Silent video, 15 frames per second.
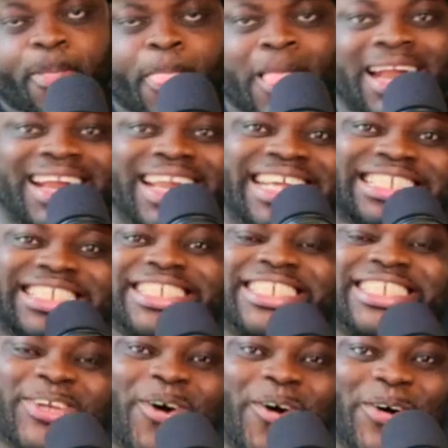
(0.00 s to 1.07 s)
let's
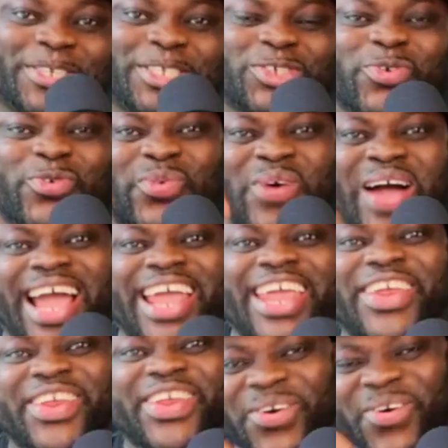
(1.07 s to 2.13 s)
discuss why
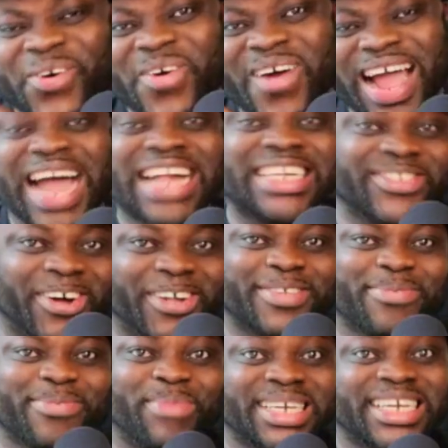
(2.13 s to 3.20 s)
you are not
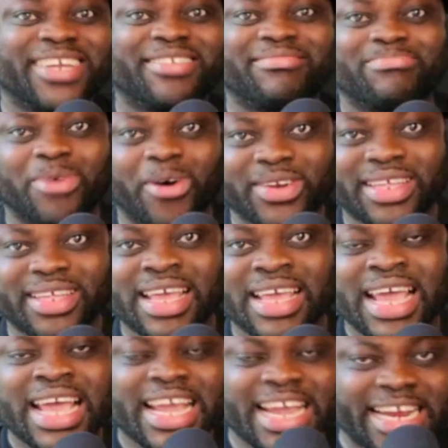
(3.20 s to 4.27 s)
making money
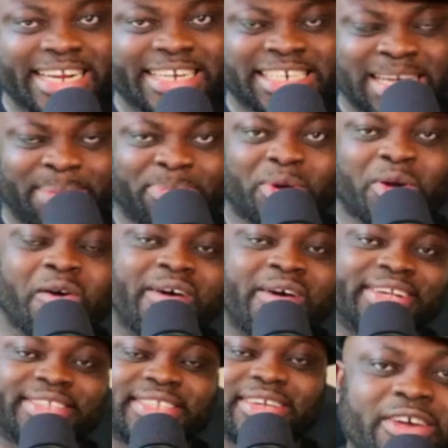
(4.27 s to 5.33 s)
in
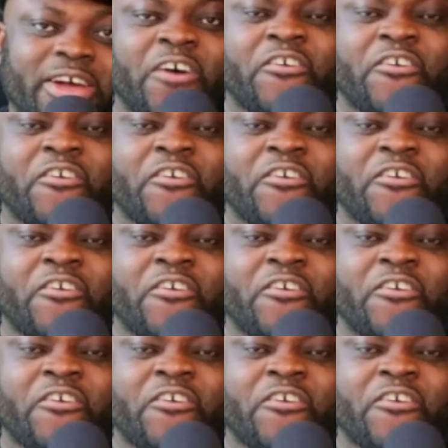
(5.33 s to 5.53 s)
cryptocurrency.